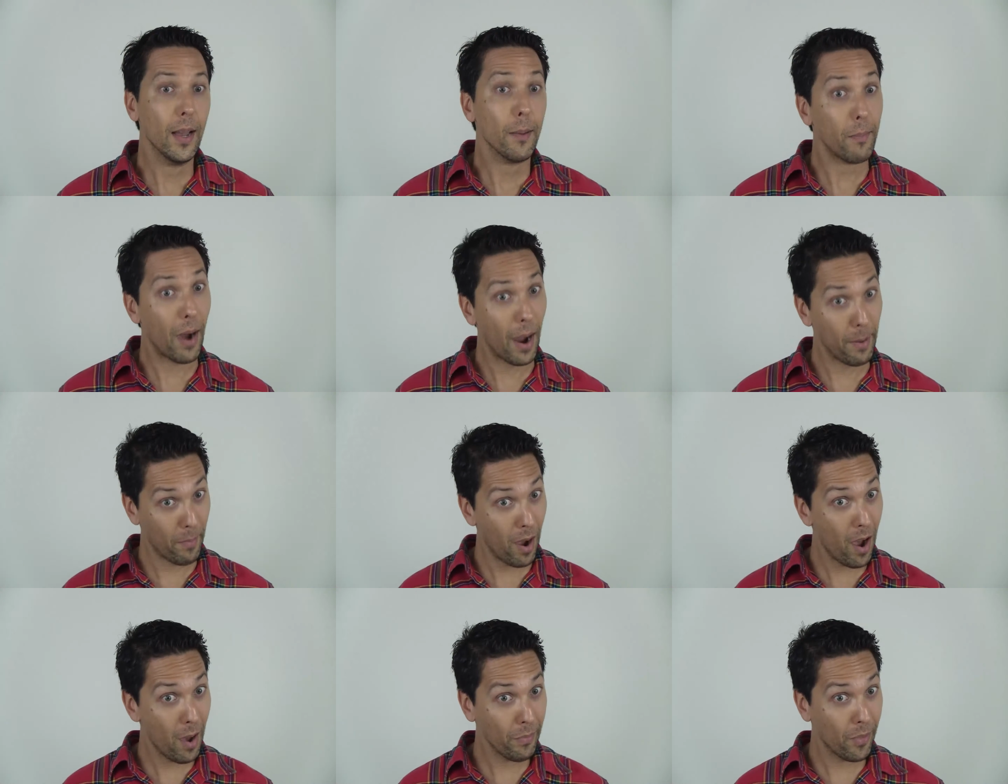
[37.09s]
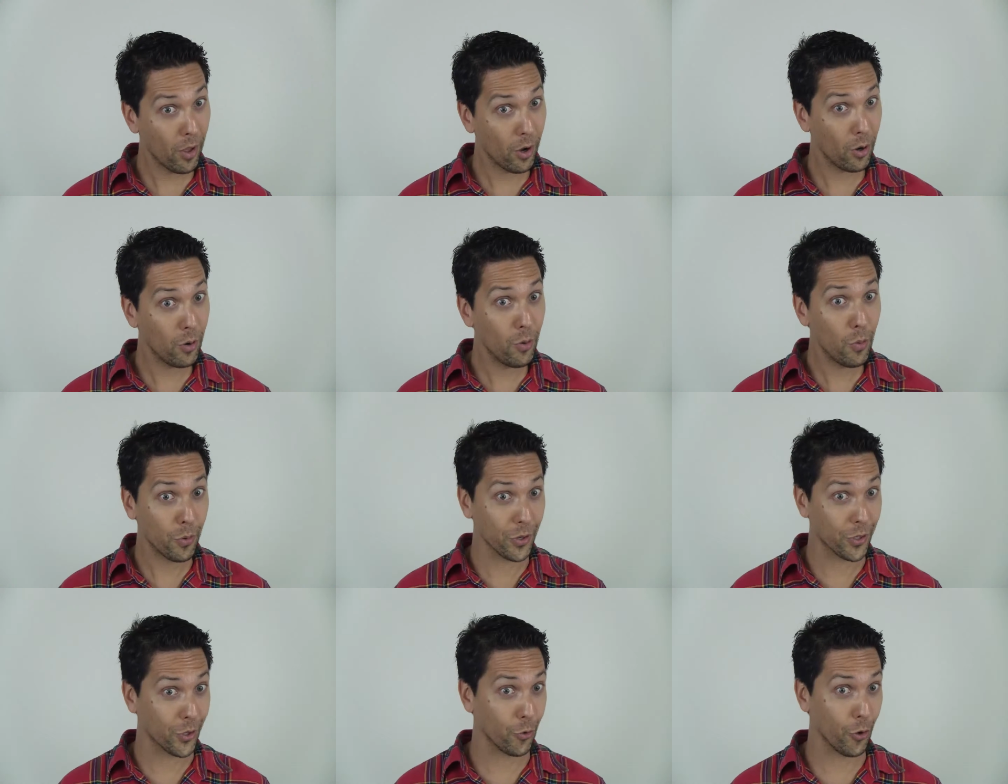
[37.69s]
My mom, though,
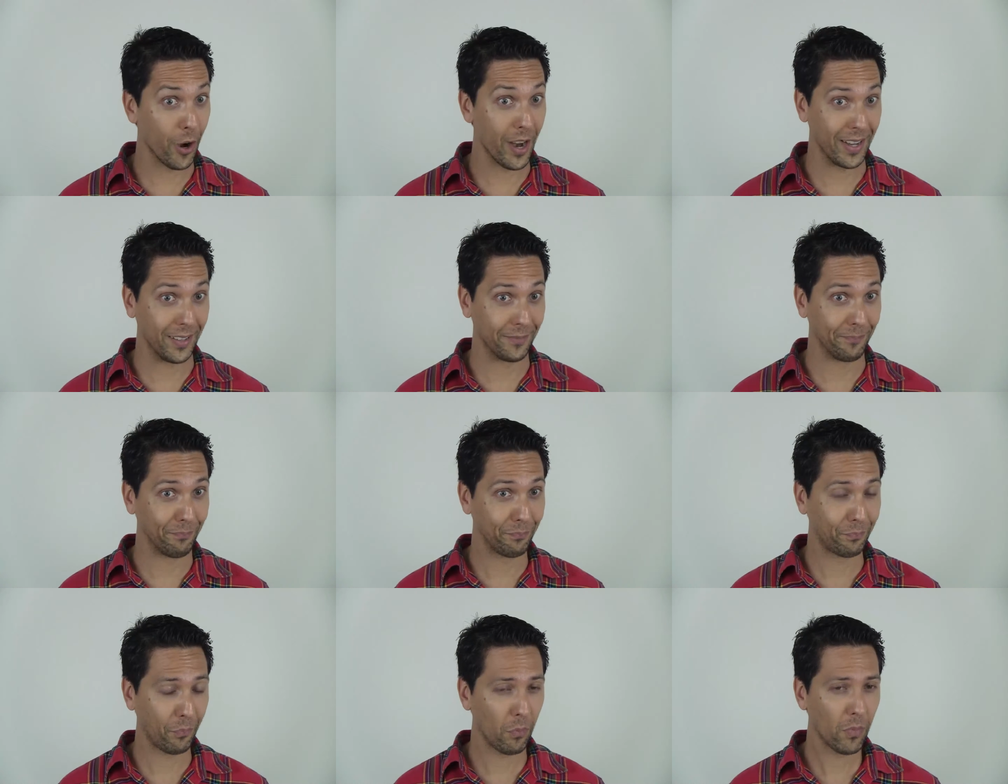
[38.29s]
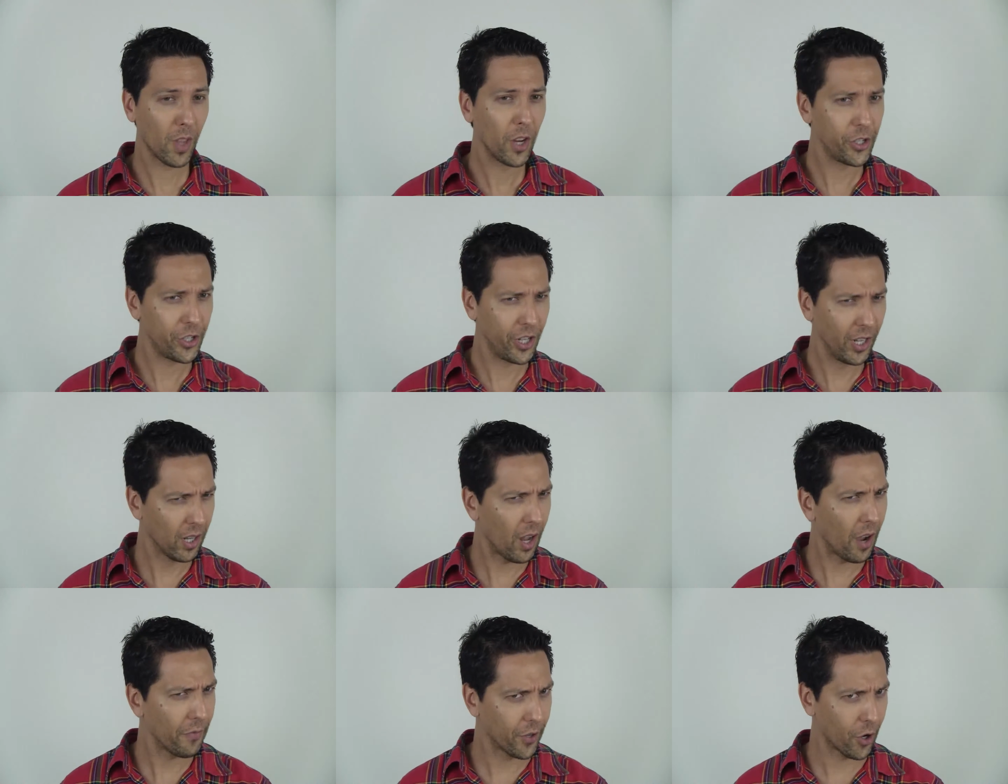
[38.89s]
was great. She
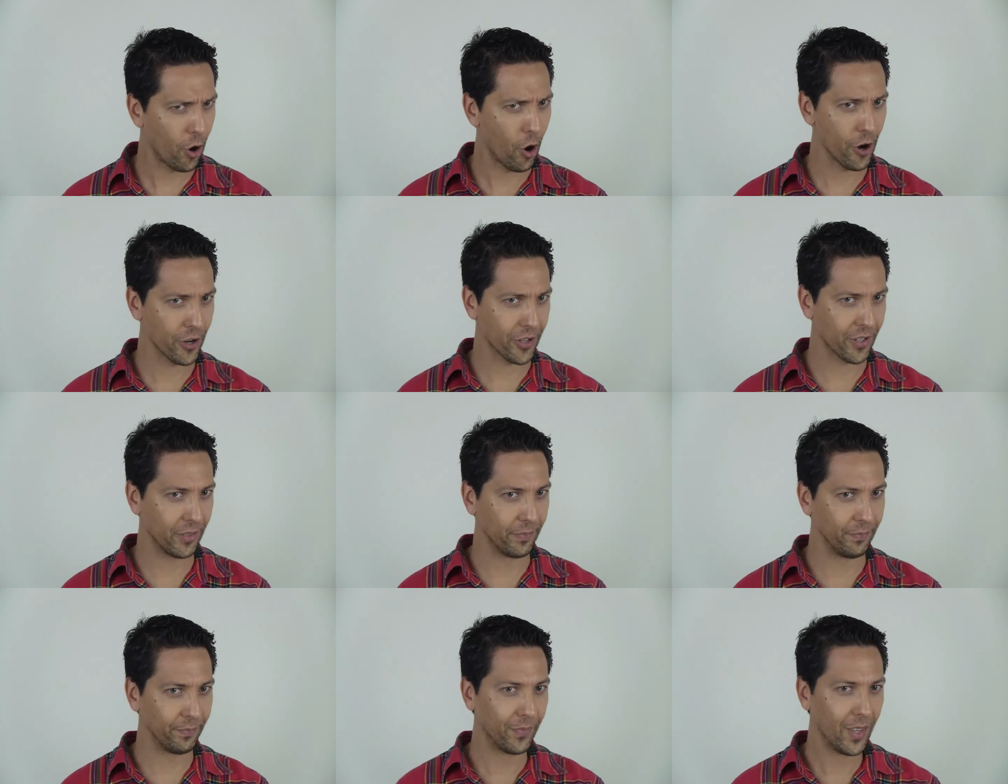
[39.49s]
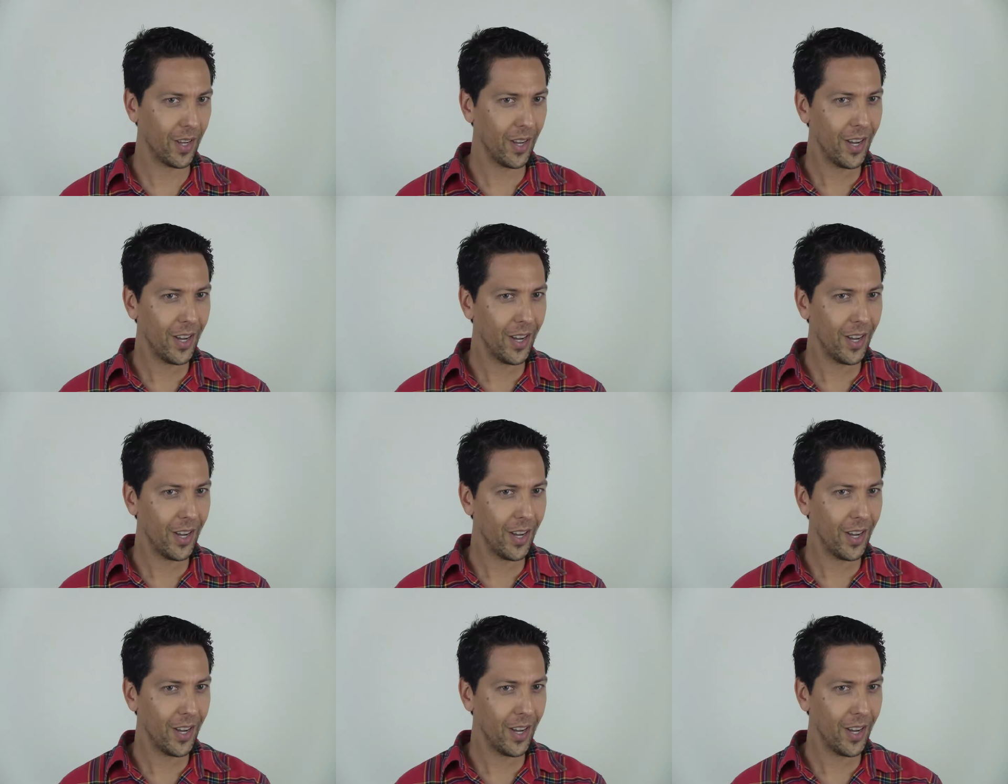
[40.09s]
loved Carson.